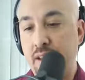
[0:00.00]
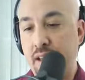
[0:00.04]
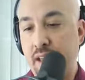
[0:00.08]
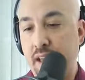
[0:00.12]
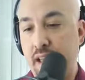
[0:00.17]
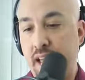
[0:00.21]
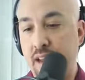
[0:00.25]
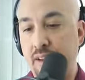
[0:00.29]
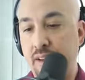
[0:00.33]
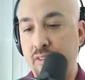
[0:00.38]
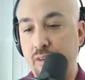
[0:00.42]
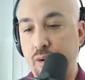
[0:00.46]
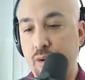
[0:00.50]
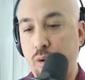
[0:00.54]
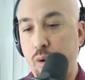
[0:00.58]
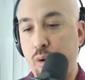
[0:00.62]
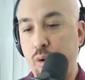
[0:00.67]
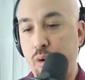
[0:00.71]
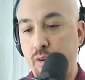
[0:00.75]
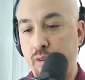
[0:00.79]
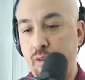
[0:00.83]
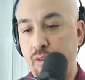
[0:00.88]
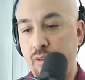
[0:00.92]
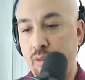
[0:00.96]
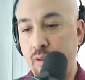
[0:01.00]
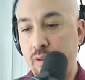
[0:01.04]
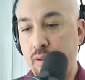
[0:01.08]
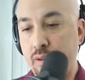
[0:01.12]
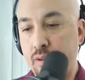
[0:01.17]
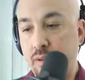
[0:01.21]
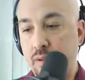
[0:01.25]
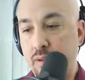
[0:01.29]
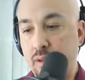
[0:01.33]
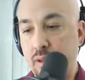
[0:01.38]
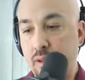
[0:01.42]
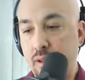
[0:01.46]
And of course,
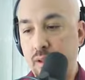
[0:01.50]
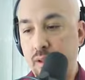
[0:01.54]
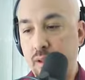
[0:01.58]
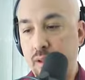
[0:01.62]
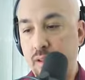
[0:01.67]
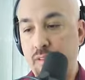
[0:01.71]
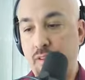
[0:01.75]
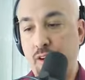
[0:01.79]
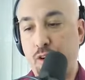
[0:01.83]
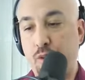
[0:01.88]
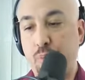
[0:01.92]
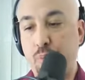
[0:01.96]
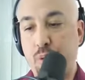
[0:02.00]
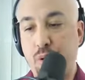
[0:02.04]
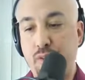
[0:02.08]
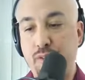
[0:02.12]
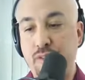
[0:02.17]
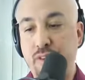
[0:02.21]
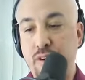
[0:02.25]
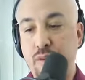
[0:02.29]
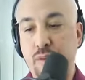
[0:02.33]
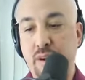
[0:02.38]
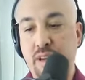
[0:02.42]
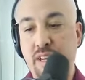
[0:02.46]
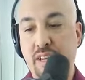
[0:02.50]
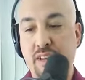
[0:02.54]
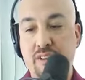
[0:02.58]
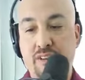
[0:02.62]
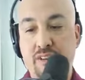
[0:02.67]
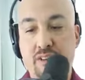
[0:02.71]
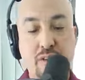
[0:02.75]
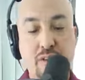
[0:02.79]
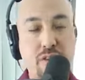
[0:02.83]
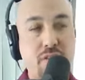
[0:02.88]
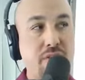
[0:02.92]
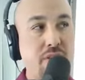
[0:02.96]
is there a perfect way to
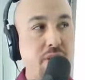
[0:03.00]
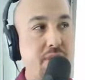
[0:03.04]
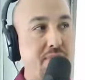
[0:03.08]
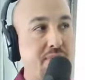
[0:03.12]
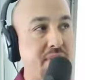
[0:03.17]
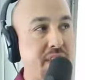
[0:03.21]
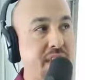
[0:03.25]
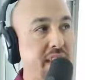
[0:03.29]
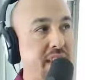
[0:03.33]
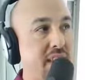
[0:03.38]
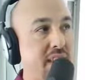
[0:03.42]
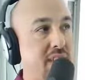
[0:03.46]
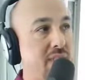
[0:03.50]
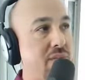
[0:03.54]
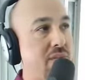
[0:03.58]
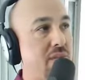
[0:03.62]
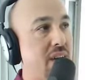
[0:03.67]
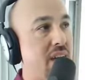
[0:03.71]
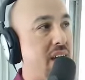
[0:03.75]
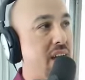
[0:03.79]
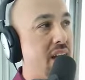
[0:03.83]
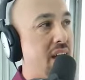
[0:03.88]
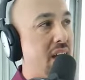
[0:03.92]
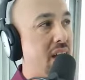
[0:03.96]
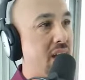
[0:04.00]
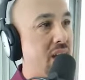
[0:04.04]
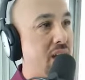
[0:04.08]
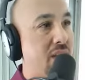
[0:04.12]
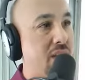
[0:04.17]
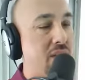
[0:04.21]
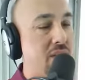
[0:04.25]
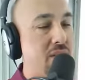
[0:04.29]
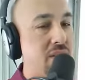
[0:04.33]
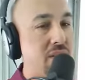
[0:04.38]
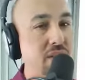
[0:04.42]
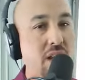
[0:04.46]
do something?
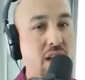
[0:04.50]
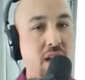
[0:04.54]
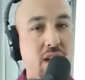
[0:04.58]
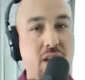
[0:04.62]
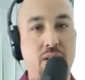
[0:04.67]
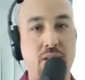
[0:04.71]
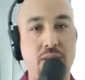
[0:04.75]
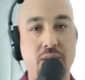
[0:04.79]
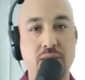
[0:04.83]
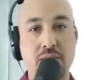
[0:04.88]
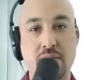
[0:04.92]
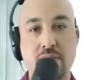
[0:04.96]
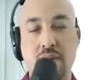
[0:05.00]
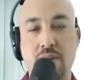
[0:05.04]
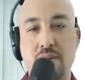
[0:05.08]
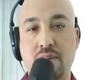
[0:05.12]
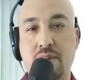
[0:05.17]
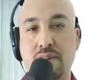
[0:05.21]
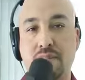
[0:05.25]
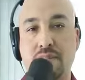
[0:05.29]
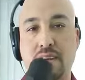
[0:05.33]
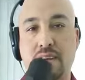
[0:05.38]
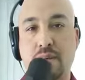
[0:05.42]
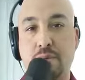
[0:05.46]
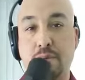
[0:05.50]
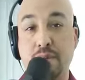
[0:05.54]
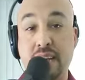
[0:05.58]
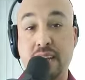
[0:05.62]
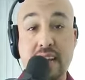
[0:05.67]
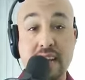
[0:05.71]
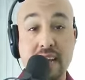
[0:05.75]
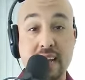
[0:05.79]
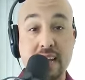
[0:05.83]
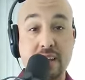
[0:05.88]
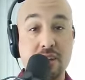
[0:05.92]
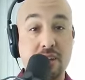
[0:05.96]
Well, no, there isn't. We
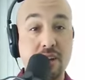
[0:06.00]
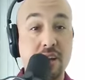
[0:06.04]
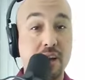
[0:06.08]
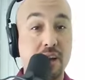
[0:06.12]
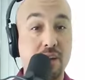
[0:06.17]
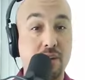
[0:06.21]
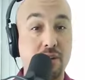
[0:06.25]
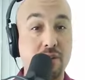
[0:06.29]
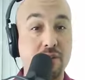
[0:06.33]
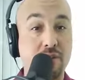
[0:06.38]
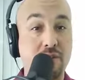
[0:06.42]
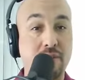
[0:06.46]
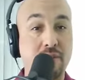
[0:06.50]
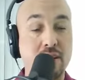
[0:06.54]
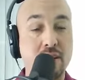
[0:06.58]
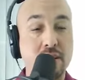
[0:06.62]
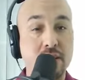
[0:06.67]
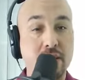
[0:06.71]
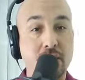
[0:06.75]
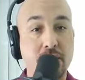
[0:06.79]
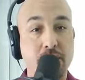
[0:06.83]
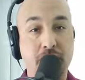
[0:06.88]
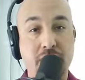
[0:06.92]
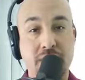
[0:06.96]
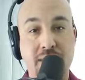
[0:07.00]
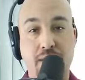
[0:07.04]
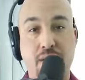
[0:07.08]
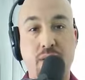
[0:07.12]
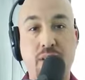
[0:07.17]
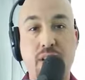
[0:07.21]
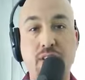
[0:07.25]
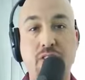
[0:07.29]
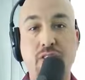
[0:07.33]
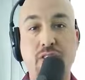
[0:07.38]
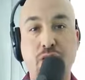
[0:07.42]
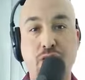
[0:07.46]
can get close, but there
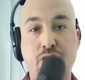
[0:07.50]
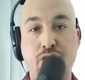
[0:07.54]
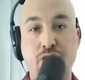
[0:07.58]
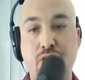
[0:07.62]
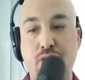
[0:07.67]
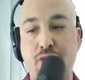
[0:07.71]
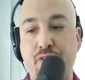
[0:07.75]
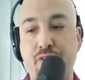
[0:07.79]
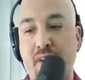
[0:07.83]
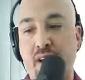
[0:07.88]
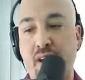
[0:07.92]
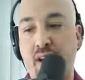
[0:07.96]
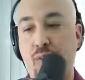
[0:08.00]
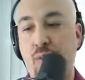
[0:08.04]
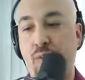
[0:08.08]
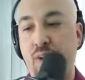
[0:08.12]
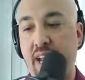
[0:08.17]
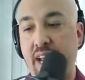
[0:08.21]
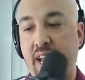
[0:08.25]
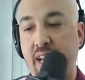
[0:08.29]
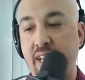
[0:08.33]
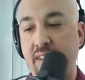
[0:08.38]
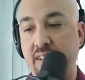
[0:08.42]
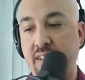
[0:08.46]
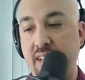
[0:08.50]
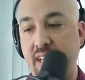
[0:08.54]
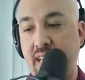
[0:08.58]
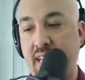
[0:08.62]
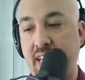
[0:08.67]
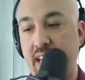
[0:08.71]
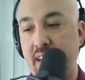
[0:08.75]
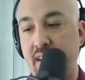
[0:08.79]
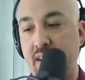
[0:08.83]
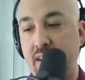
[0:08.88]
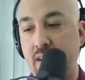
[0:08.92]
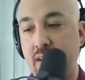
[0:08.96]
is no surefire way to
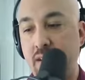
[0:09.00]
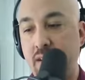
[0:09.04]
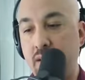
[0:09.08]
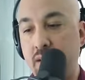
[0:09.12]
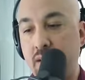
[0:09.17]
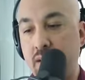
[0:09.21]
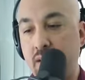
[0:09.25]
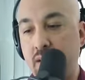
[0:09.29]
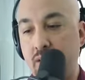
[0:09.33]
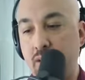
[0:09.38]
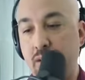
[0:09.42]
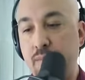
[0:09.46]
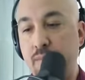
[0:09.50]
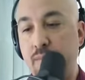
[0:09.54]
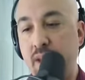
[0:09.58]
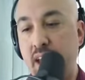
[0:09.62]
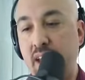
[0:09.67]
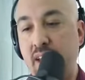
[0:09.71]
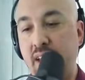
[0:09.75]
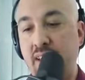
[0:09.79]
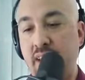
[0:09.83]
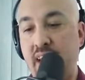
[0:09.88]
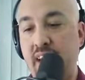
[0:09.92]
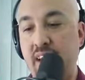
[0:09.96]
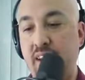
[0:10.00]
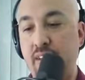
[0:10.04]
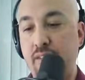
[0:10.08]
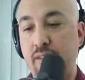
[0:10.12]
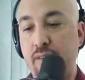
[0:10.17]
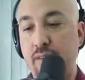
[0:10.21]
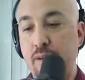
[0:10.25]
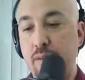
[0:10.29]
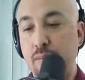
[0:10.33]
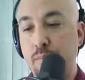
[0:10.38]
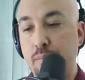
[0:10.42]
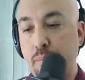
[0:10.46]
get to make things
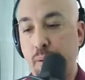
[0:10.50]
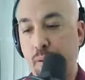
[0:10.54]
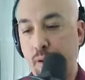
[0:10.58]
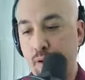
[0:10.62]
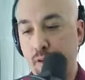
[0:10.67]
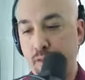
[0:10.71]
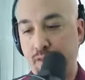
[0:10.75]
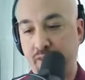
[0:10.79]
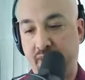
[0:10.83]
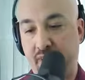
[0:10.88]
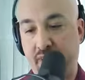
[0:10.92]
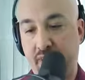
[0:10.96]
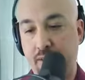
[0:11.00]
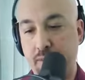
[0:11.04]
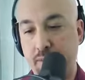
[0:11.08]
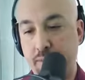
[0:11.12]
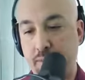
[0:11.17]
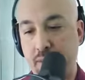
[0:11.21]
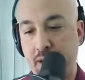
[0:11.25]
perfect.